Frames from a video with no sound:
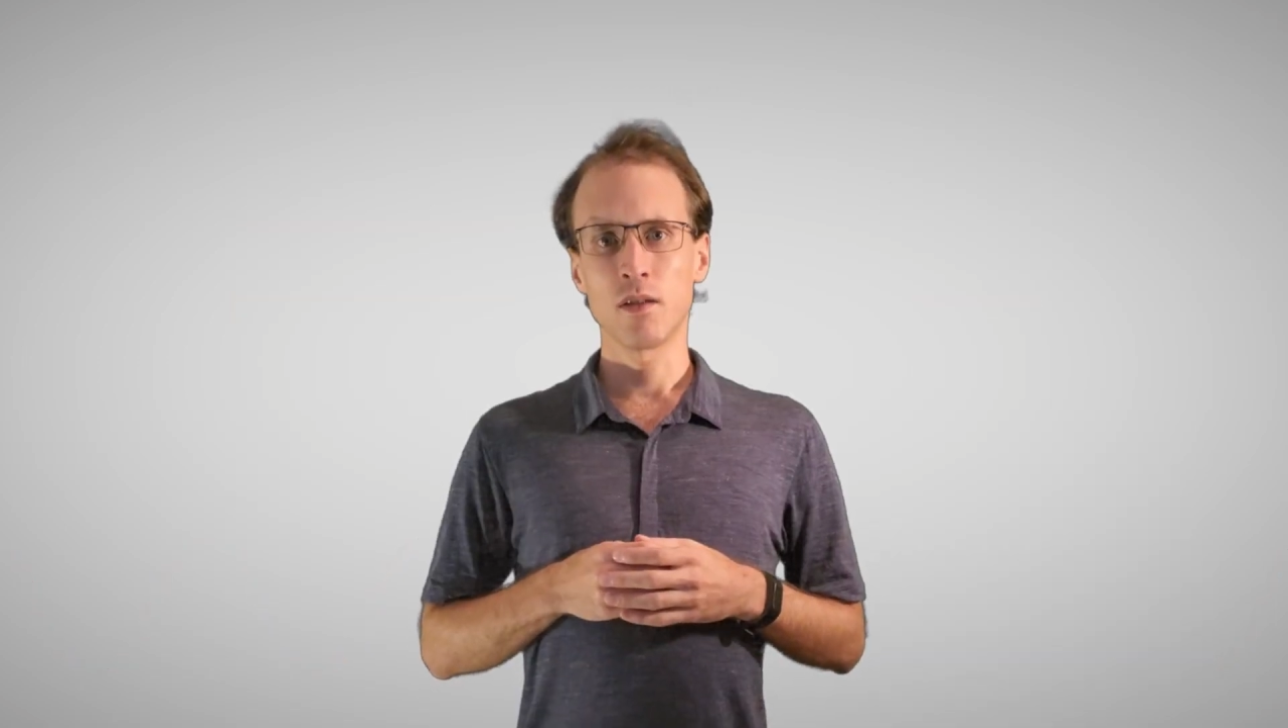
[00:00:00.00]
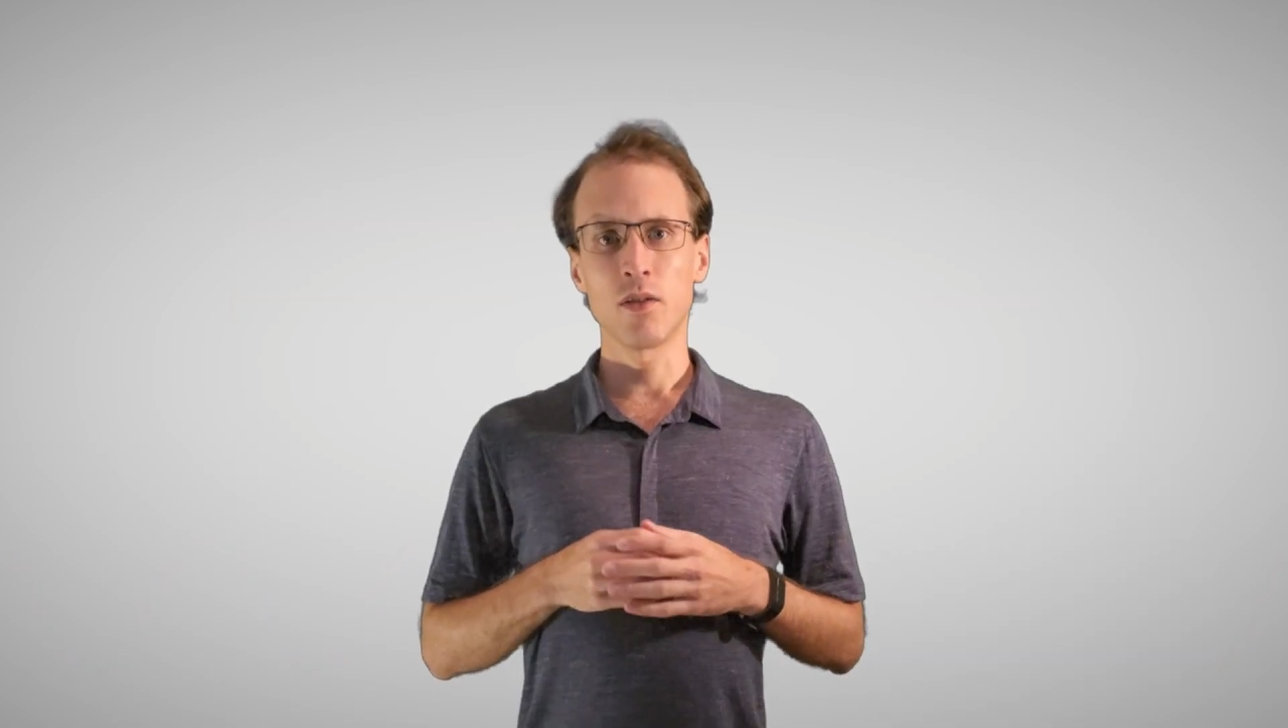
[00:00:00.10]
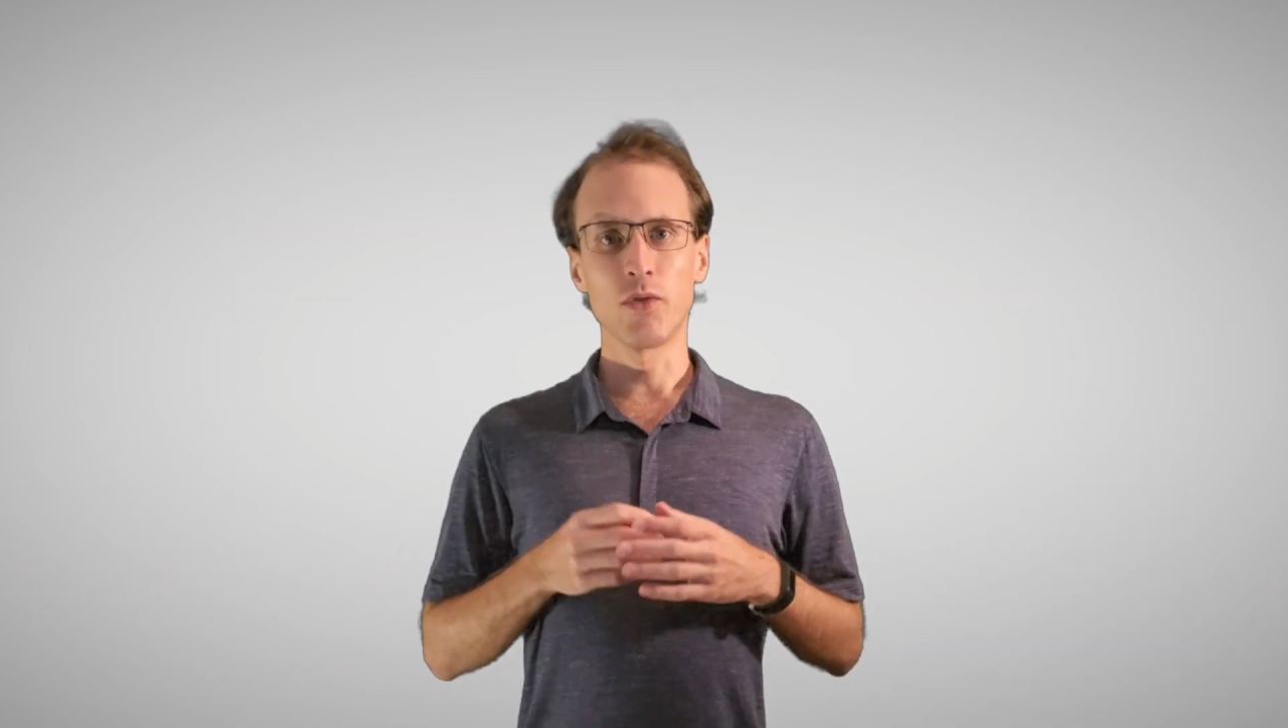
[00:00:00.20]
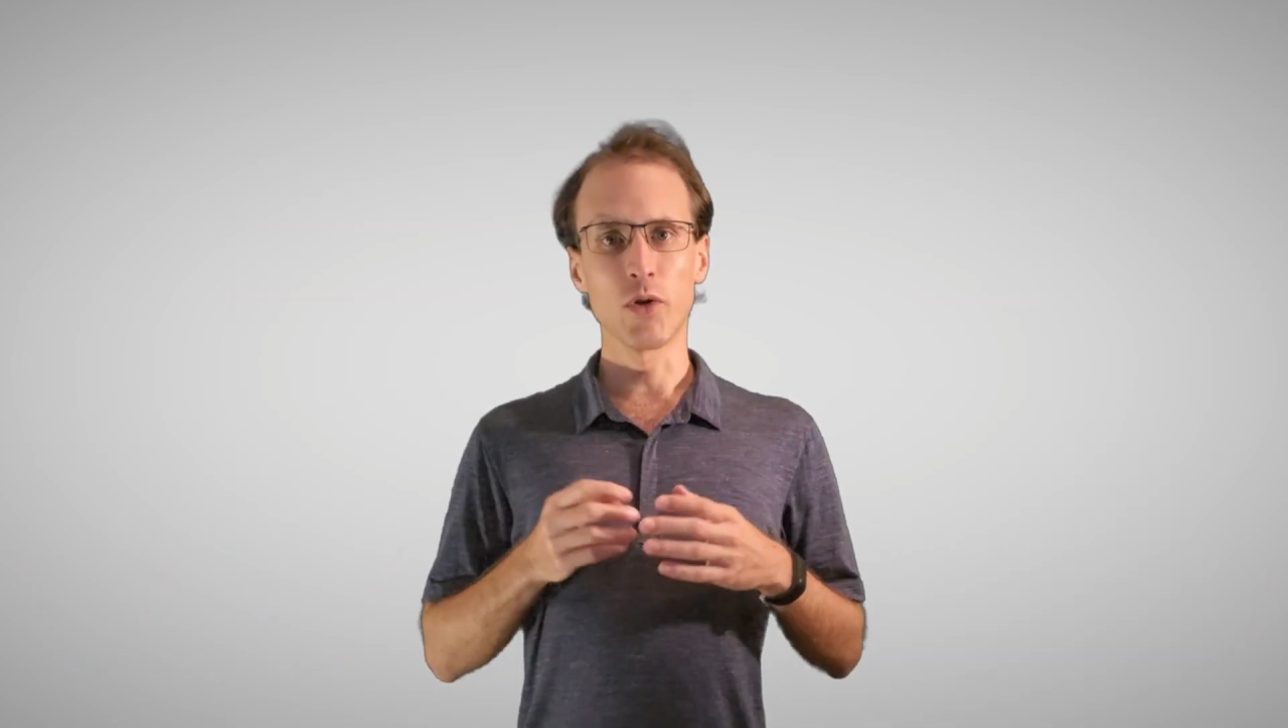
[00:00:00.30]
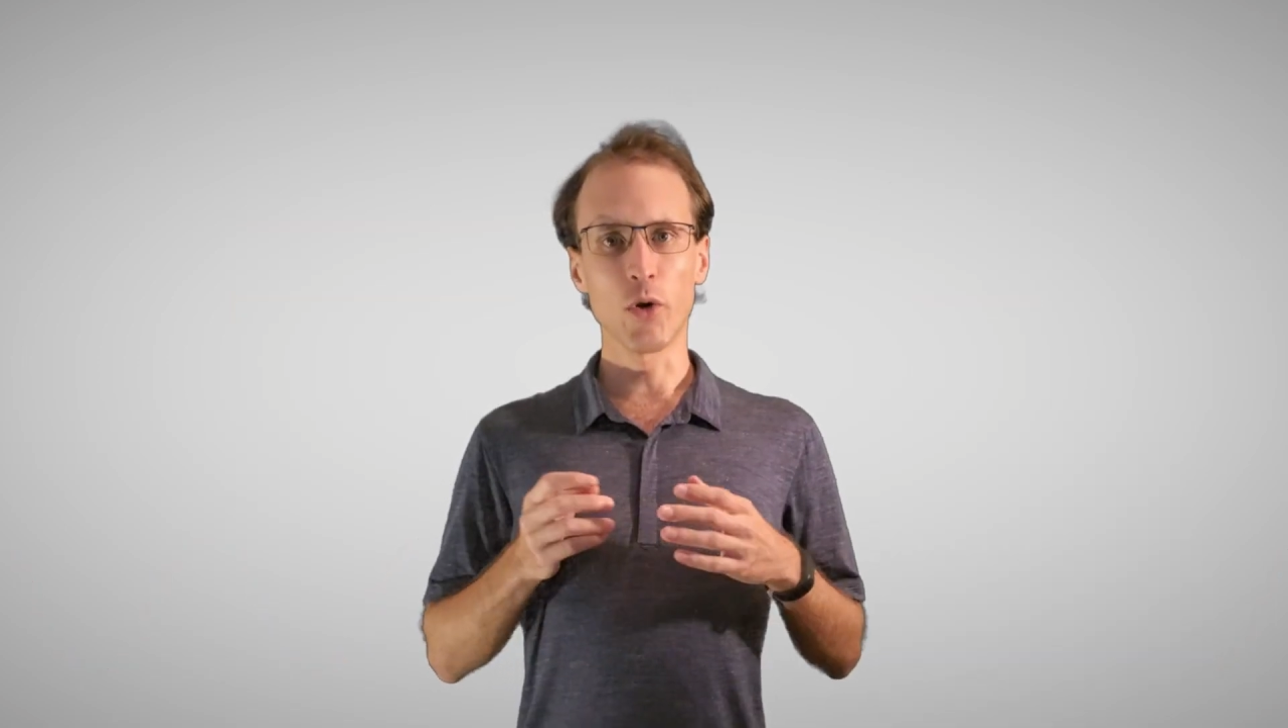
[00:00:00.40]

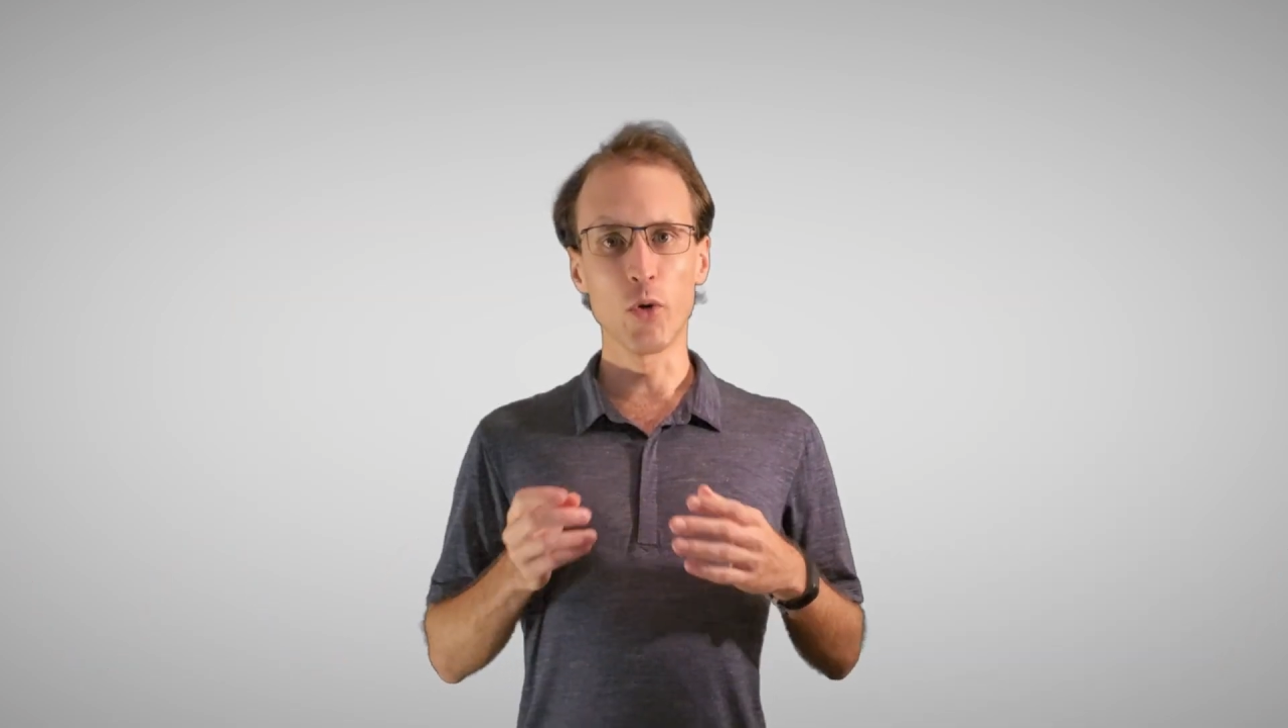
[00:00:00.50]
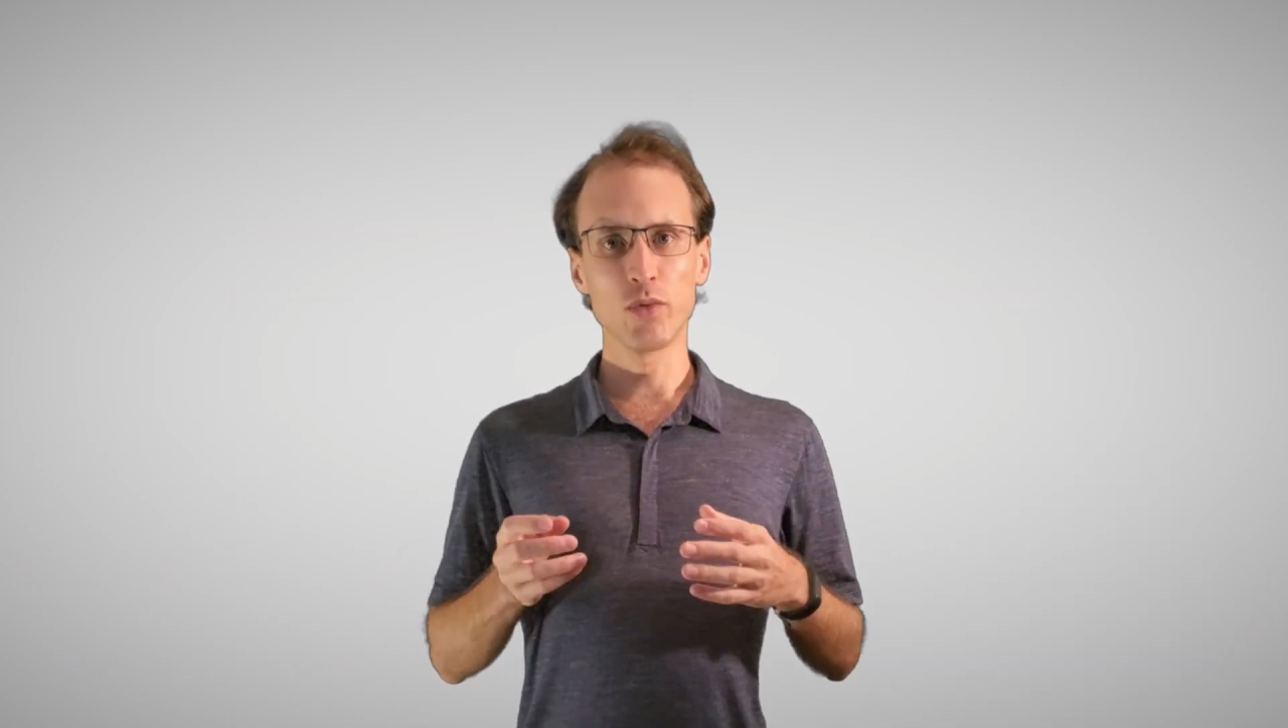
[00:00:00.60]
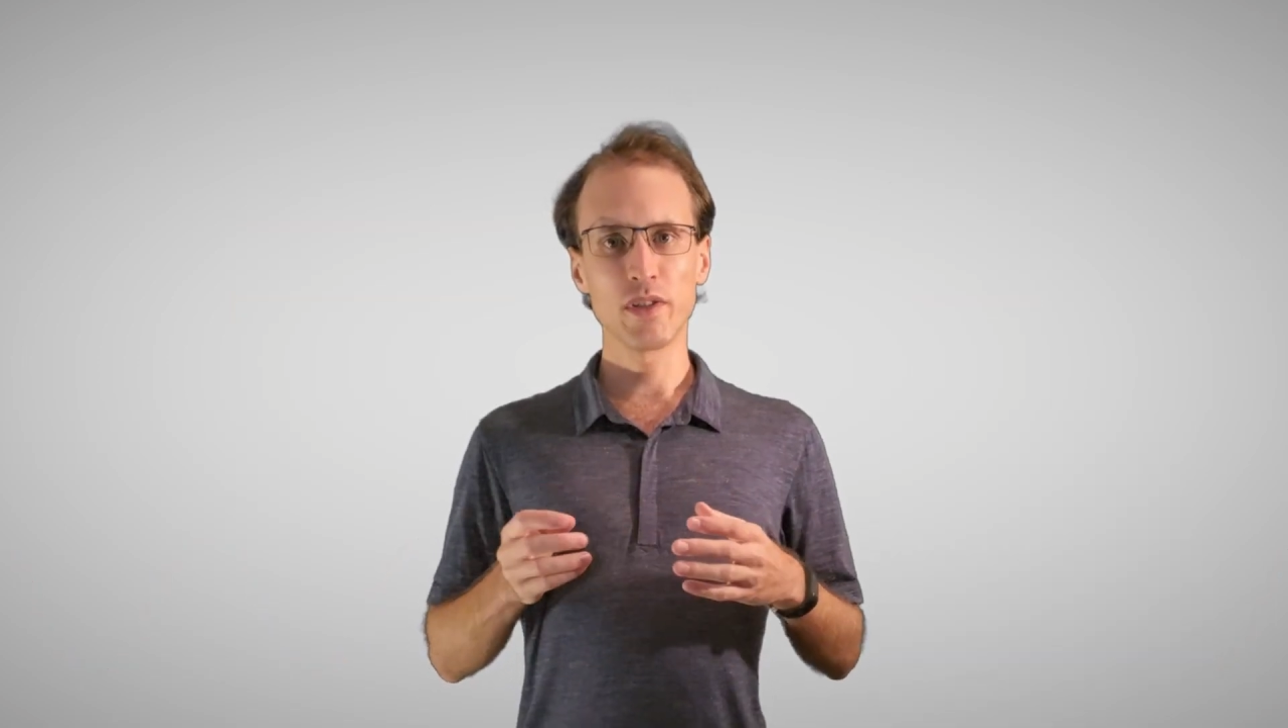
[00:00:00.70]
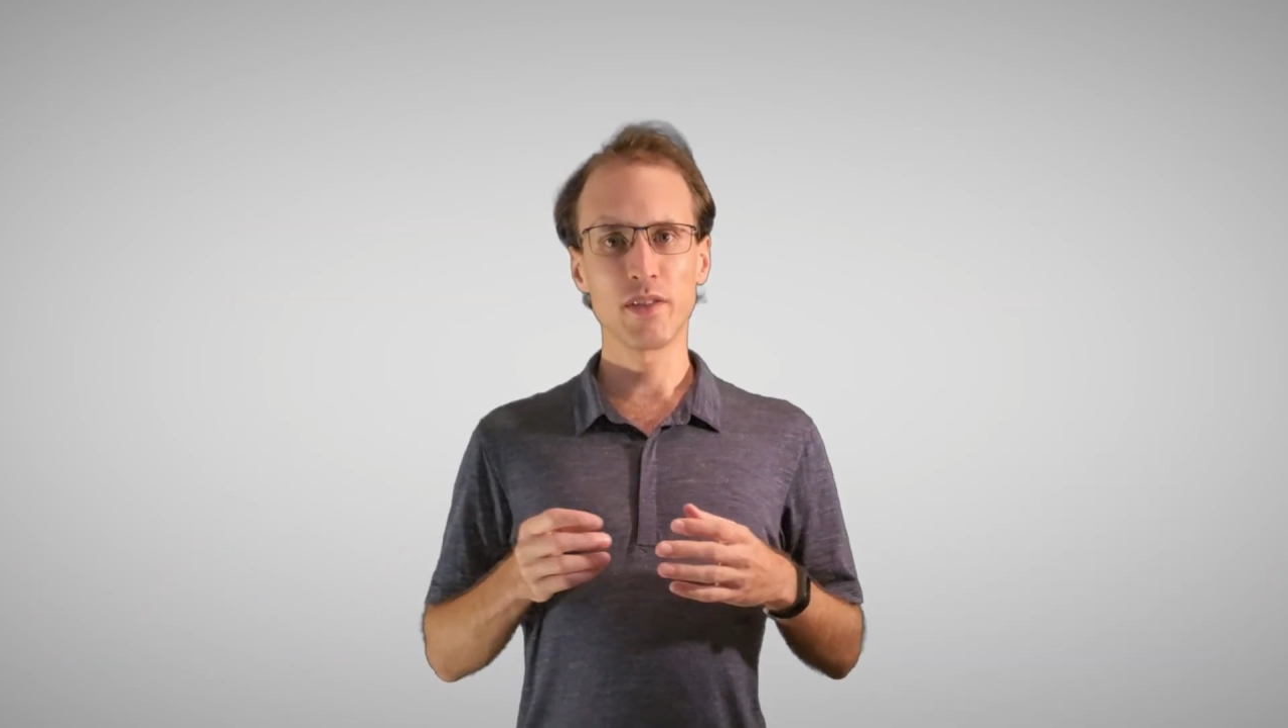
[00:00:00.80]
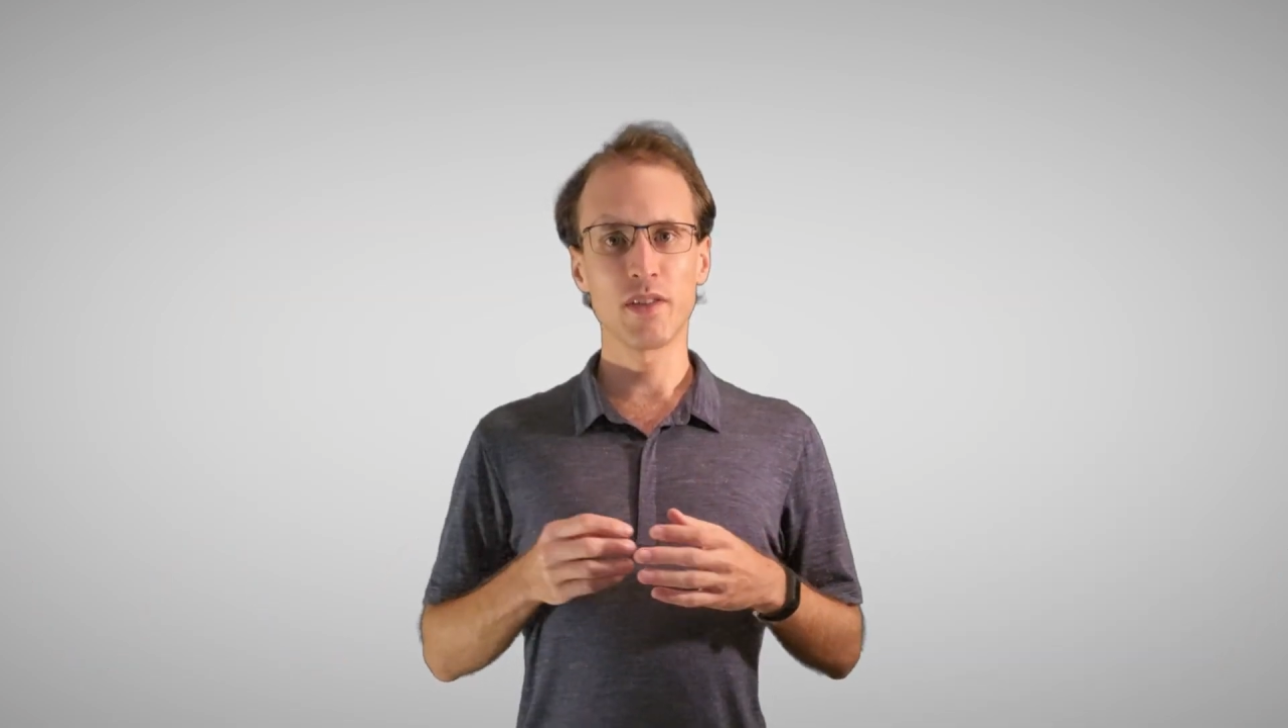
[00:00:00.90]
Not only is